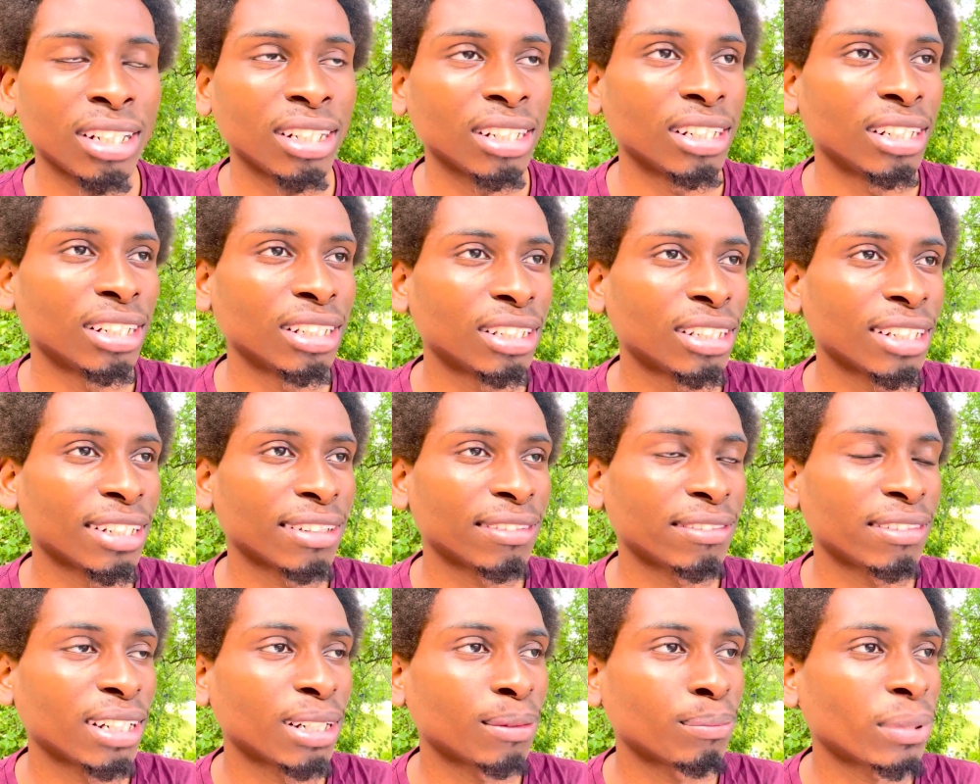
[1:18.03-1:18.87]
the
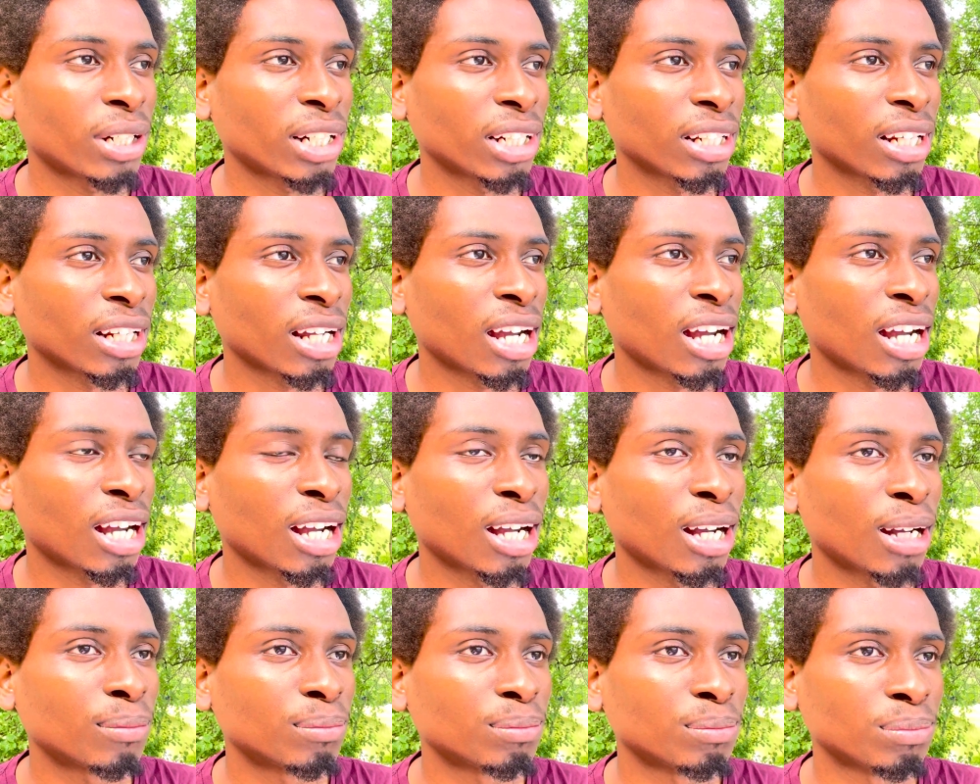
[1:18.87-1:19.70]
Teflon pot
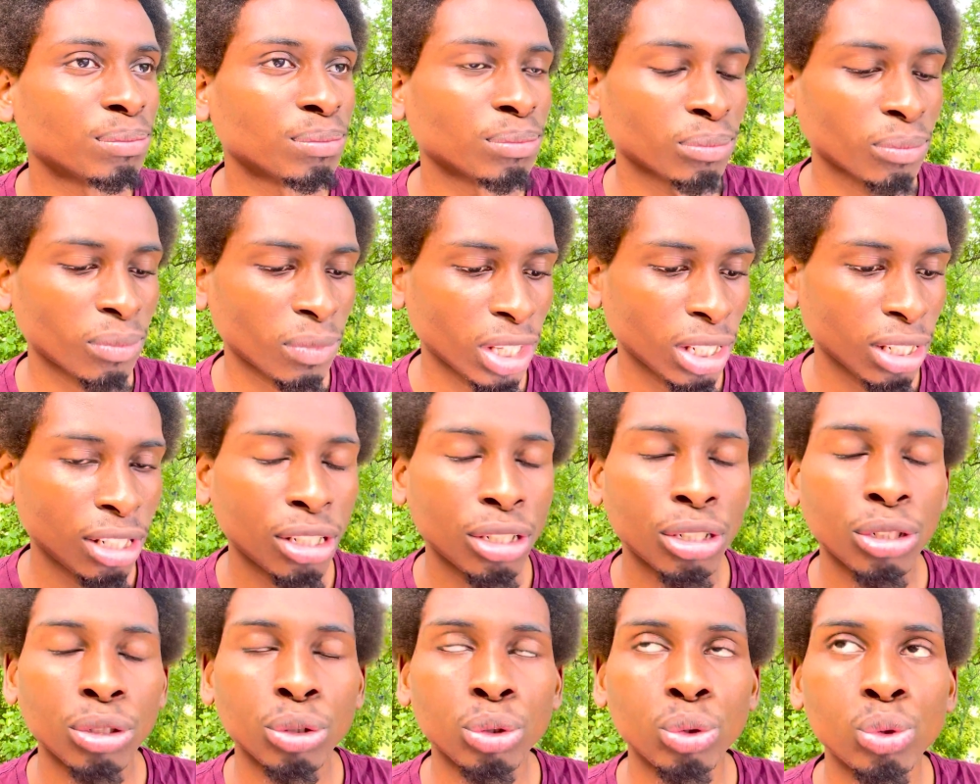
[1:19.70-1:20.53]
um
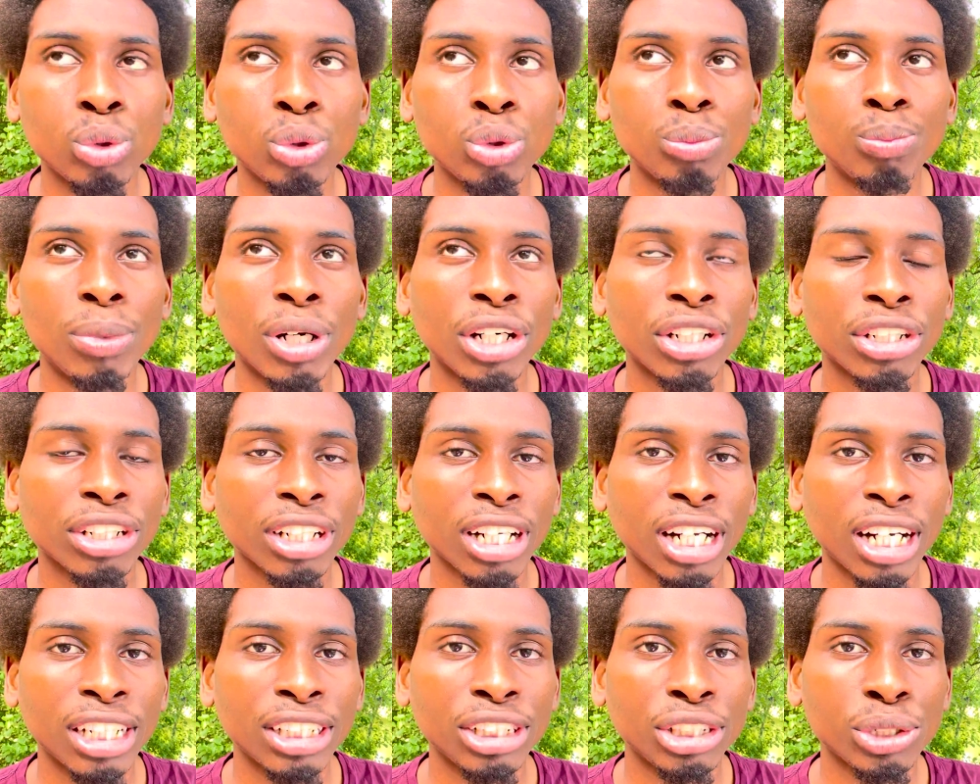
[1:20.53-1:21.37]
do birth
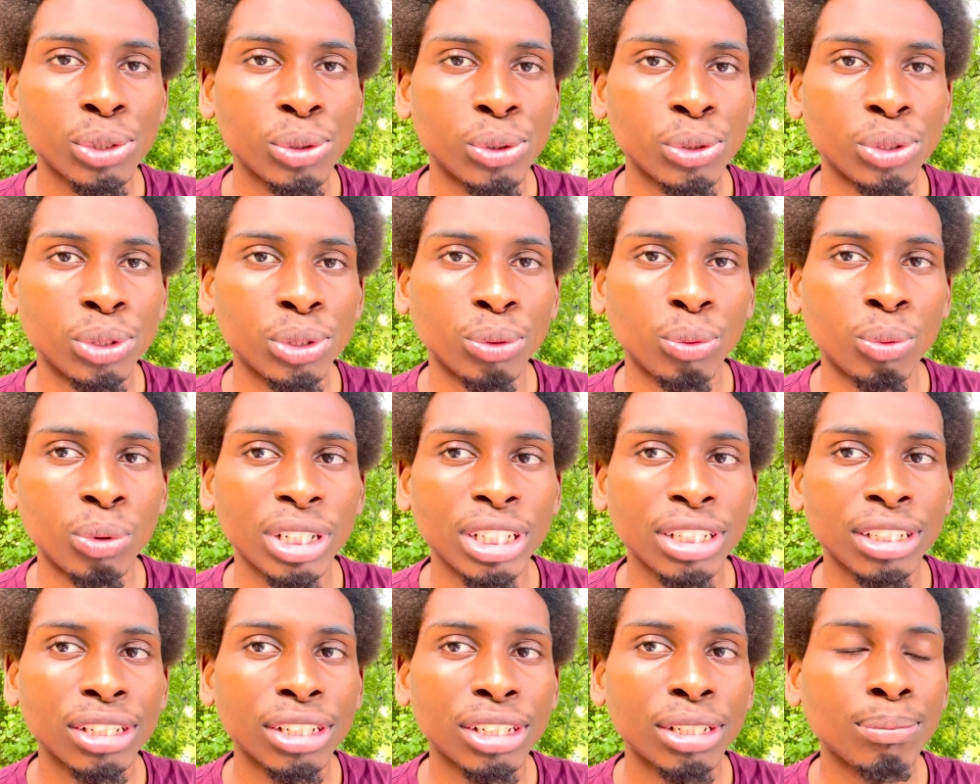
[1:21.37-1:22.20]
control
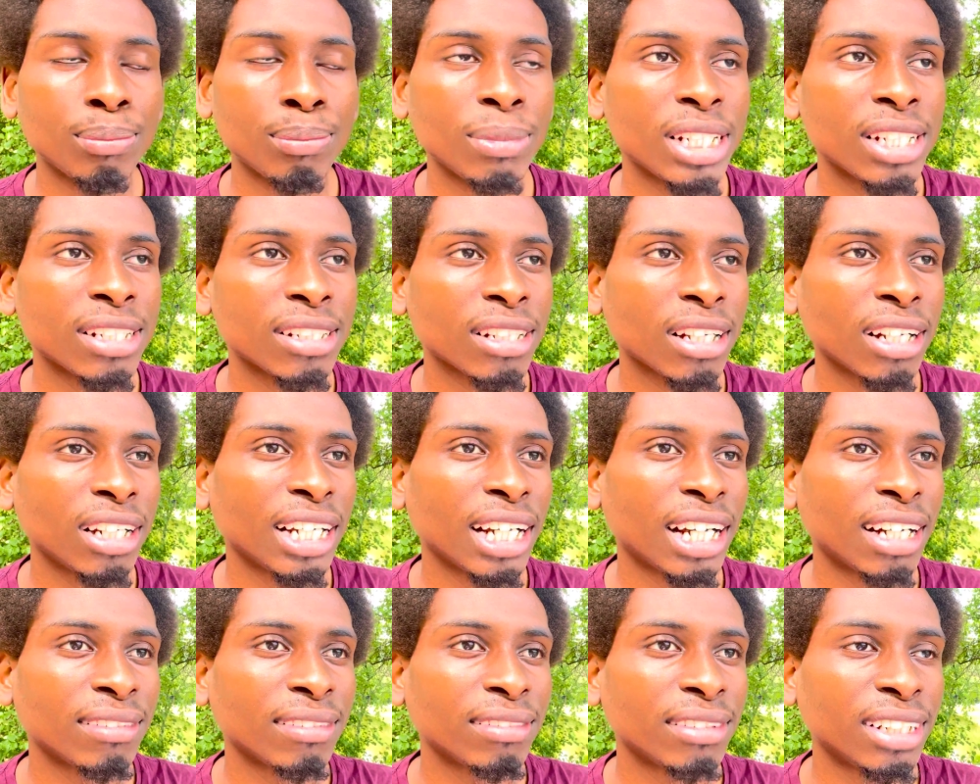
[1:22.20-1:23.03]
when you're basically
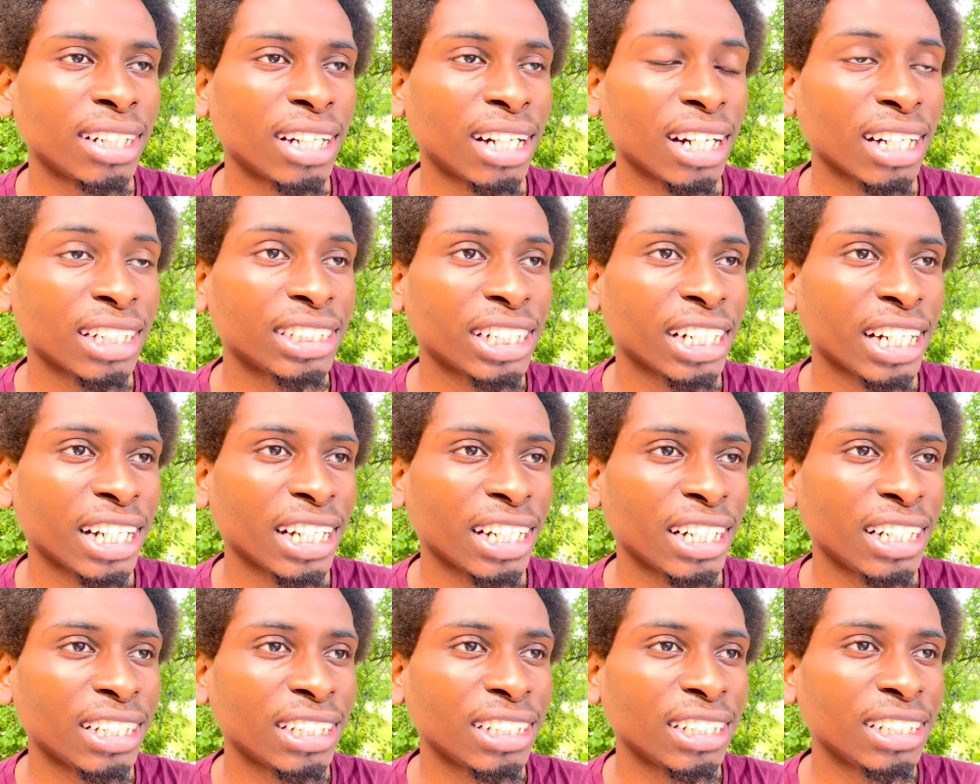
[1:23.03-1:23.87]
having a
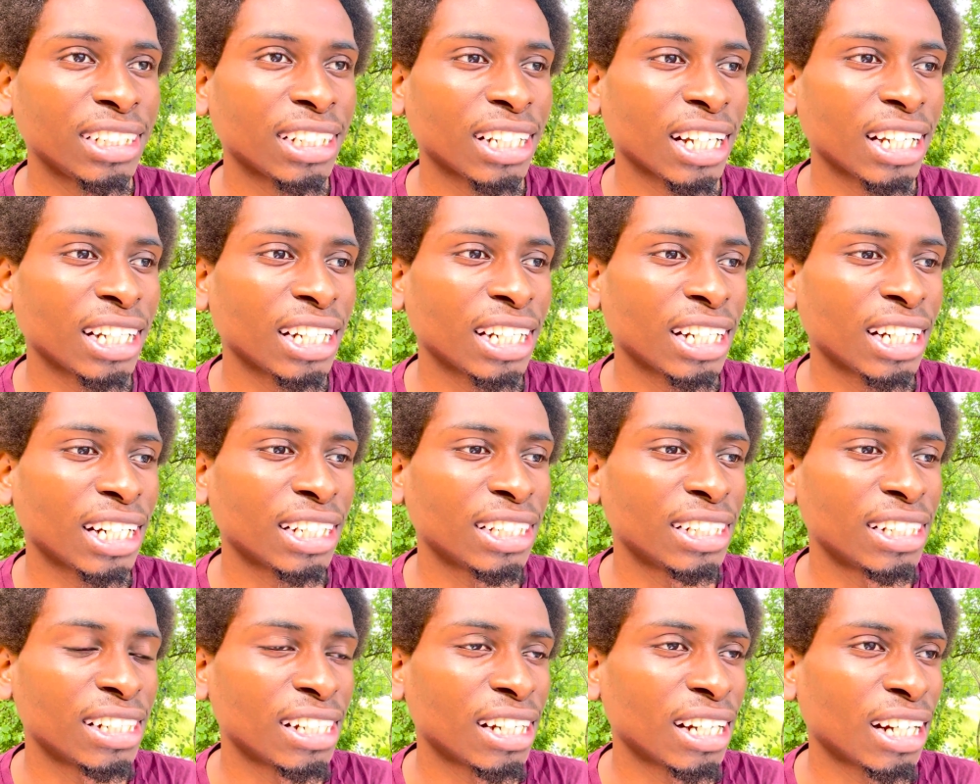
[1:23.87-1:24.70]
child it cannot
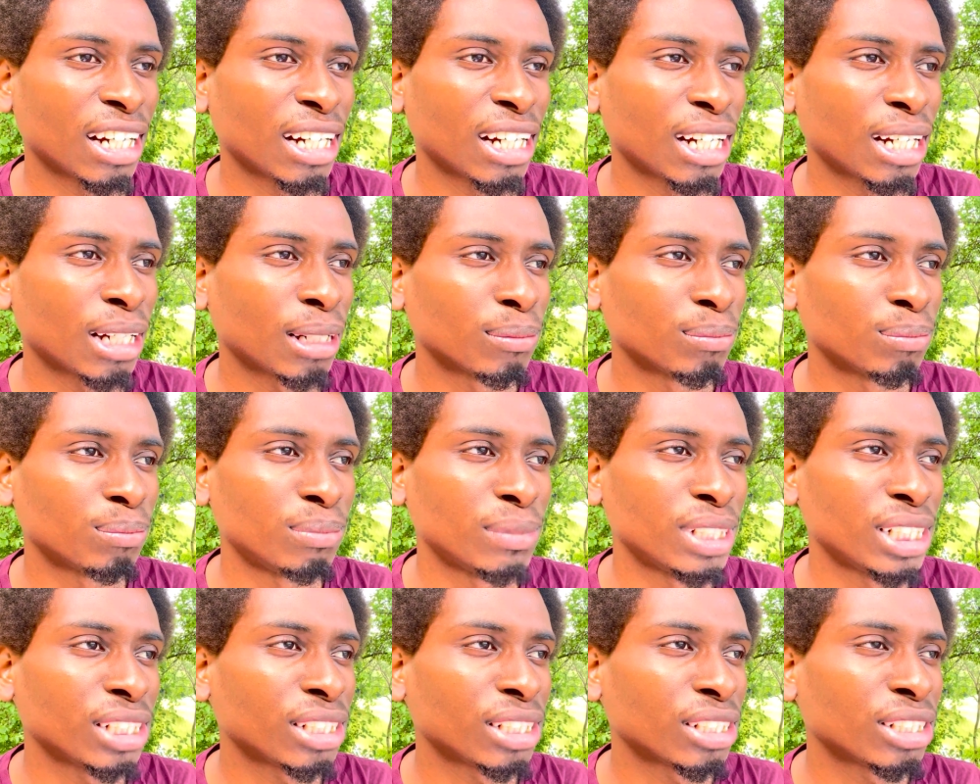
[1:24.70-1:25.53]
um,
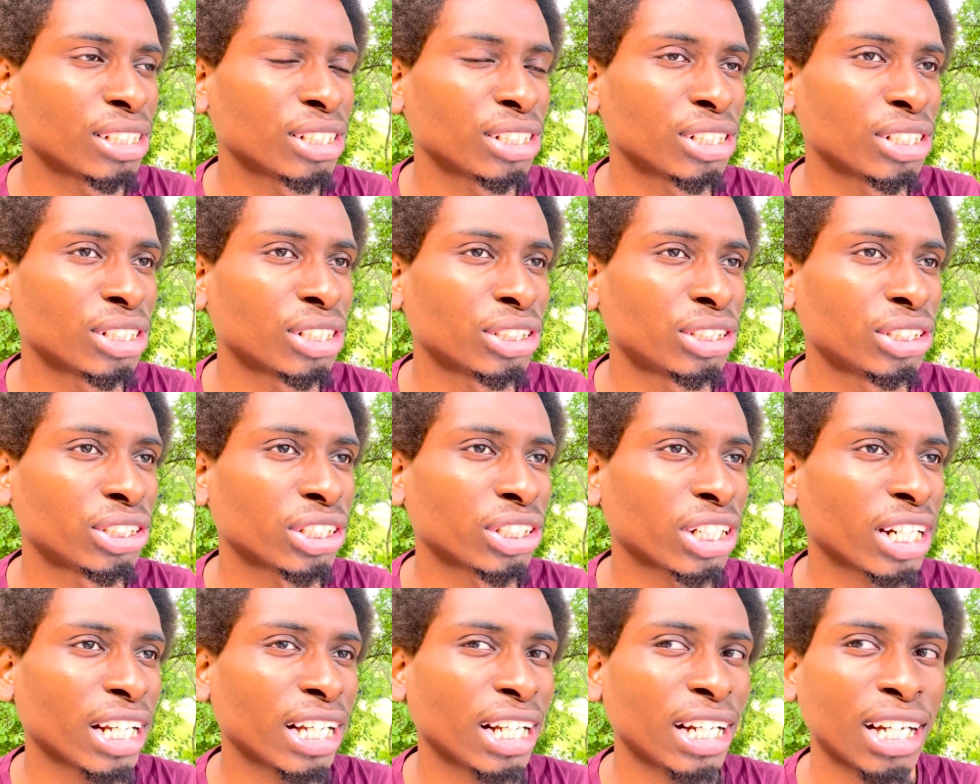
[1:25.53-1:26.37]
make your
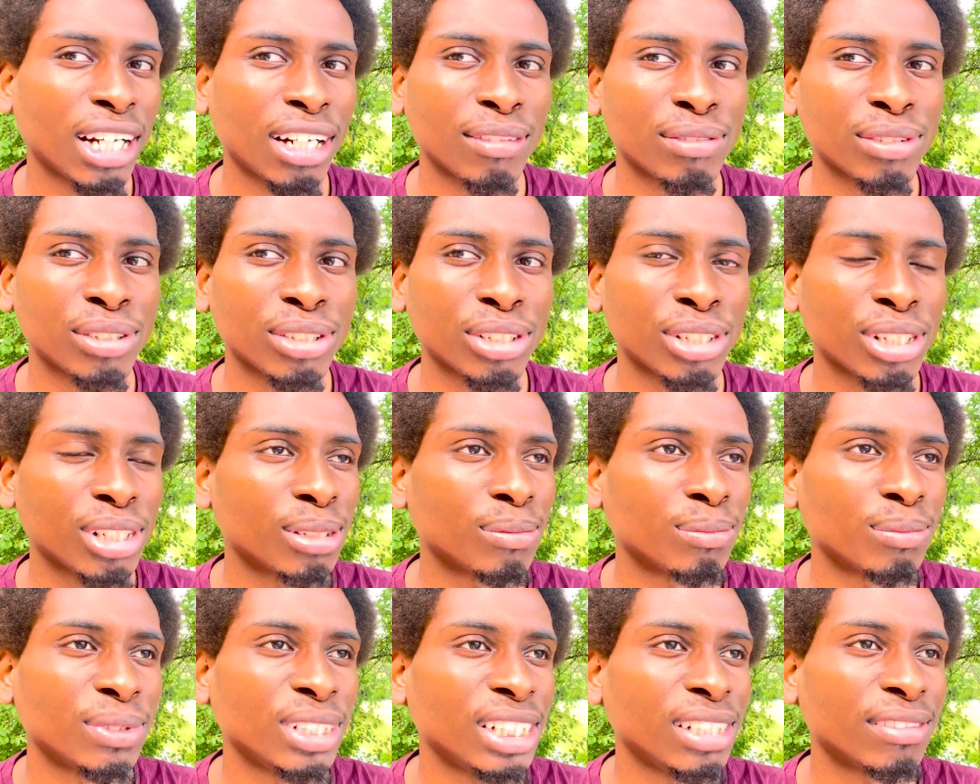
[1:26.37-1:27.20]
child have
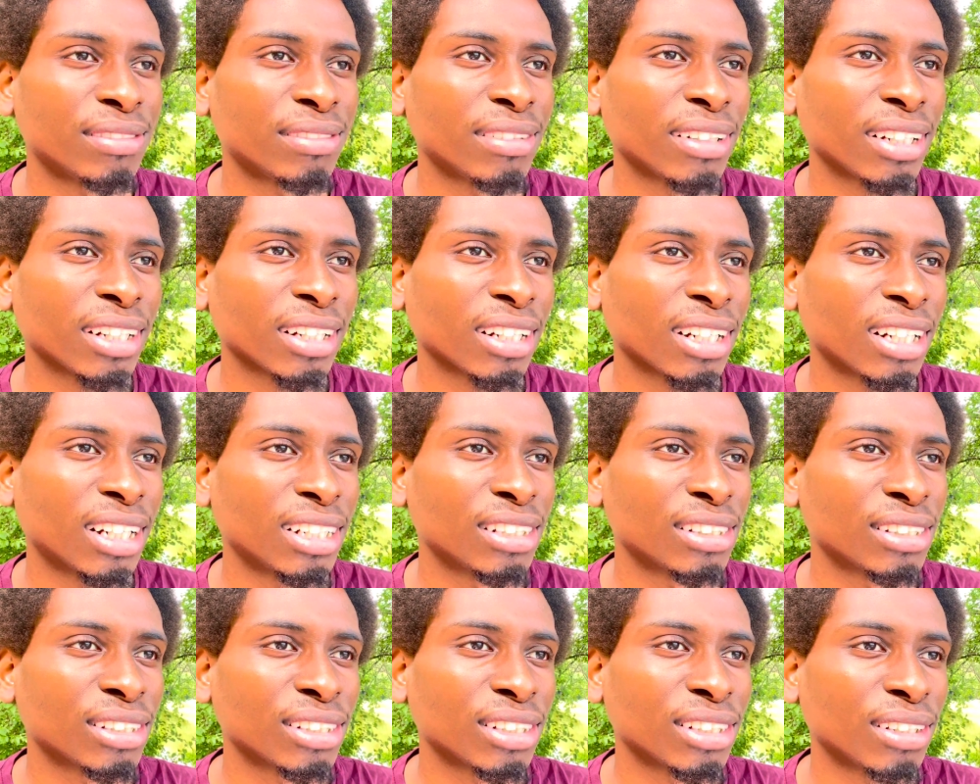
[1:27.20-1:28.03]
some effect
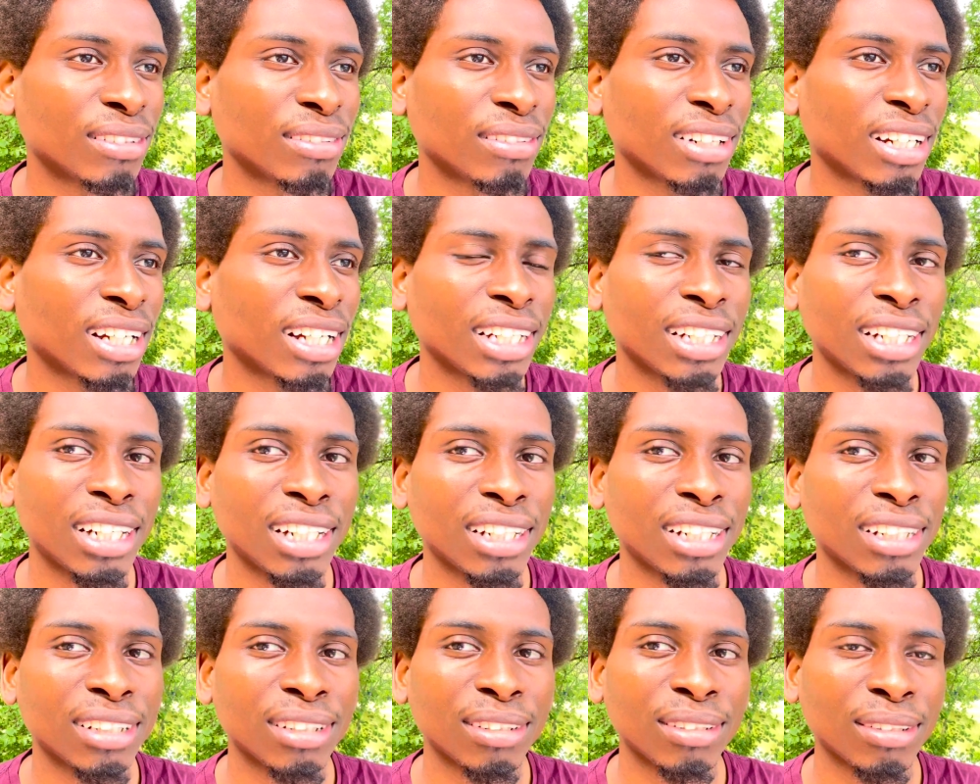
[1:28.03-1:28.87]
and stuff like that